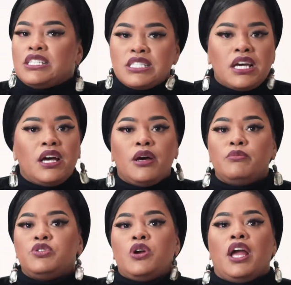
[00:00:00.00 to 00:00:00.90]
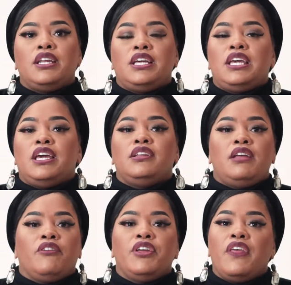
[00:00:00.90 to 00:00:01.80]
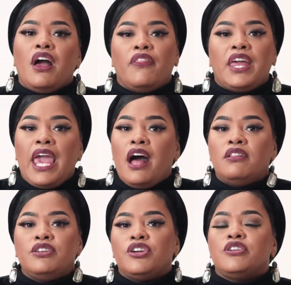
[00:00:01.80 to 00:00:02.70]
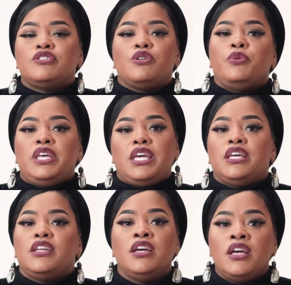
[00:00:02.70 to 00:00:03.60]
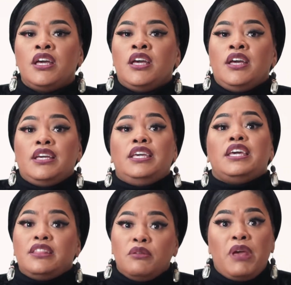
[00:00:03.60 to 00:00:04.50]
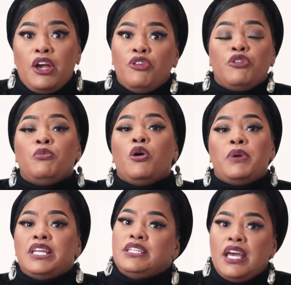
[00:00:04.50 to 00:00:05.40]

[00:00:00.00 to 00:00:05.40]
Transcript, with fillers: things up, trying to get everything on the calendar so we can get the makeover moment